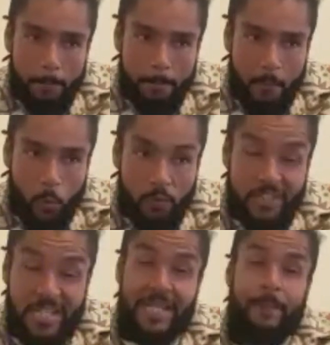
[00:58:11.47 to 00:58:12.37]
more of a
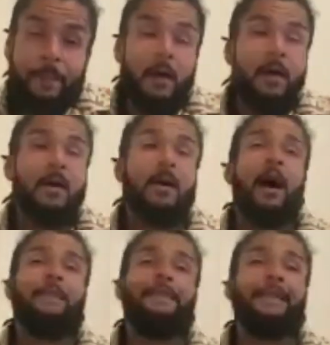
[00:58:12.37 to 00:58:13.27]
turning. But
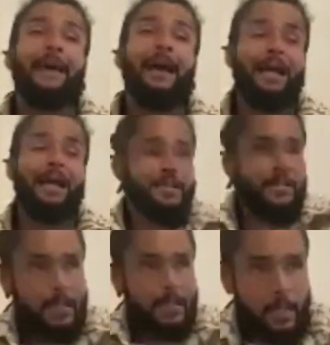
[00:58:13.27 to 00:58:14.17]
I think
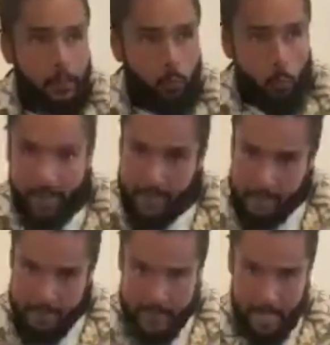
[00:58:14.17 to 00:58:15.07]
actually like what it
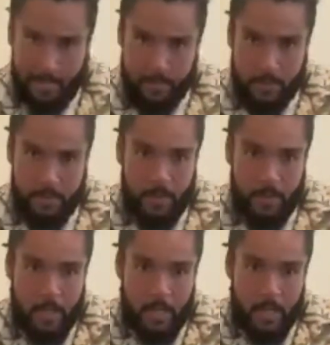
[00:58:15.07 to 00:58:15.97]
comes down to
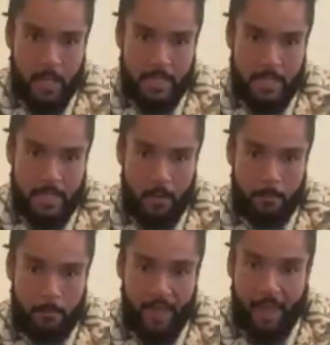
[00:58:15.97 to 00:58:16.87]
is
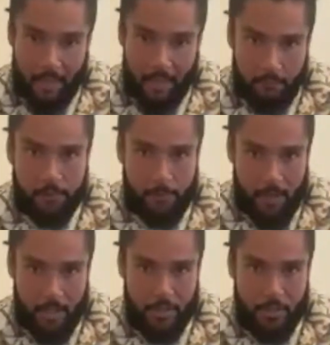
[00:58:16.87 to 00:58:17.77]
that
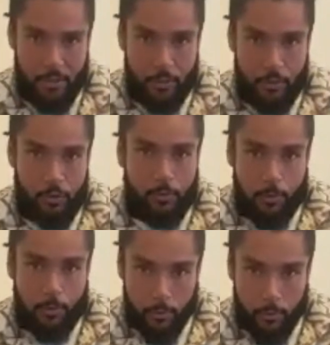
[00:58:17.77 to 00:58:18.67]
information to
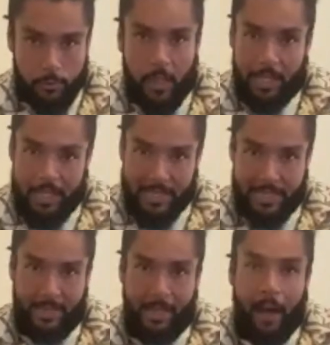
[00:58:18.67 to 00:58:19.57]
prove the holistic
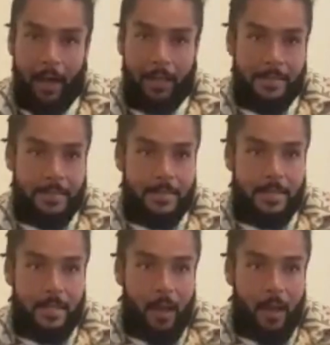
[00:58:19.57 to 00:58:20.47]
arts
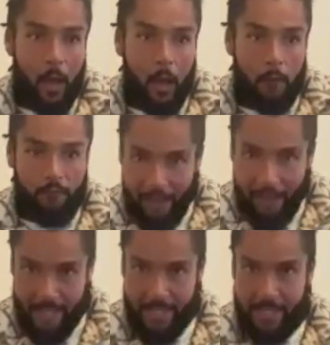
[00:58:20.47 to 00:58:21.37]
are
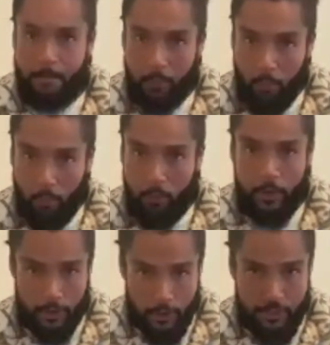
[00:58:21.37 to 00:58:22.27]
valid and important and
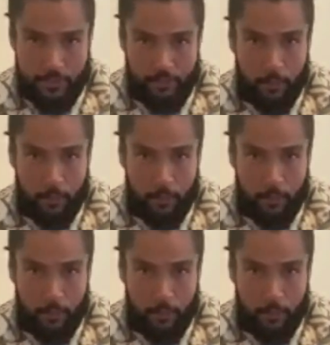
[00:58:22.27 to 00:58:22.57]
useful